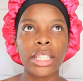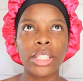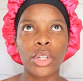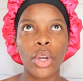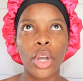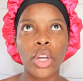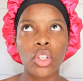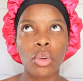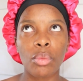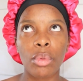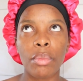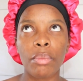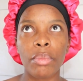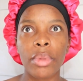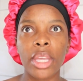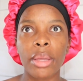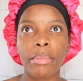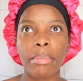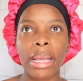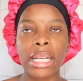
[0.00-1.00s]
is going to be
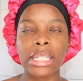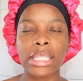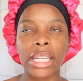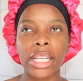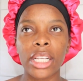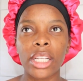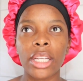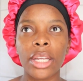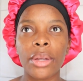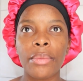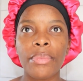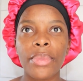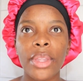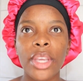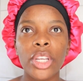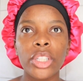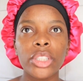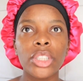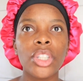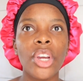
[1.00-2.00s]
me basically
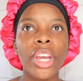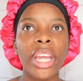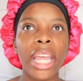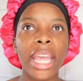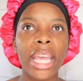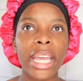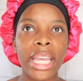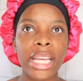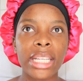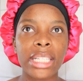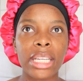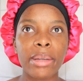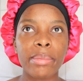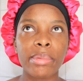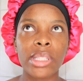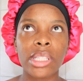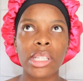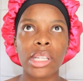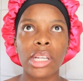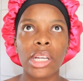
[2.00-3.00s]
sharing hair care
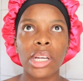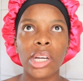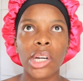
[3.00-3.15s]
tips